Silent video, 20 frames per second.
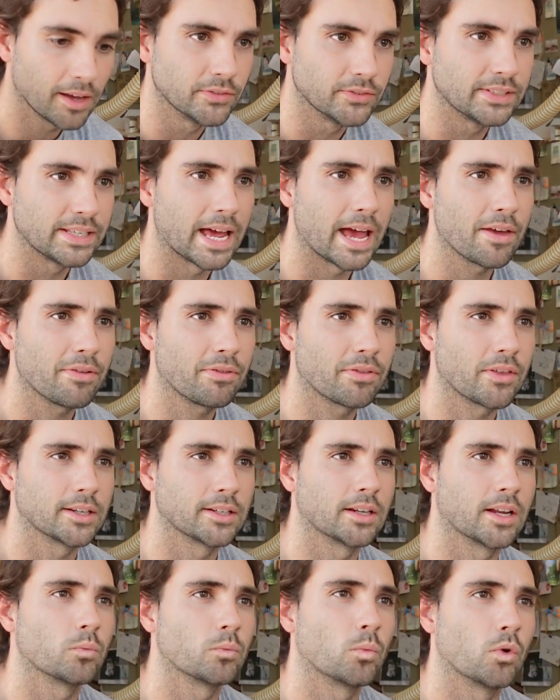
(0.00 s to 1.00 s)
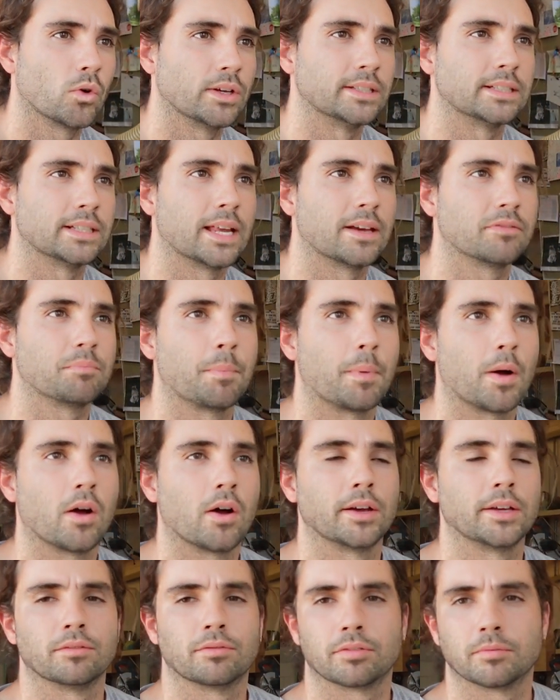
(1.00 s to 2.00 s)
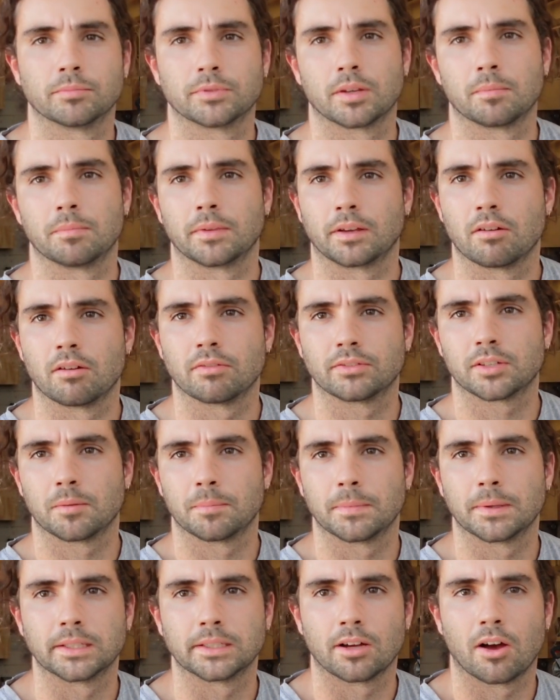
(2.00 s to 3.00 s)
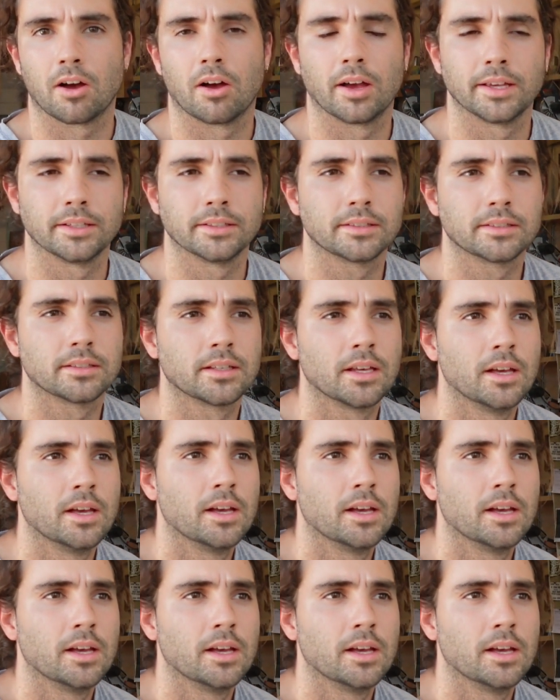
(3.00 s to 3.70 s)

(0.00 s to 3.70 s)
death and like what is left behind from something after something dies.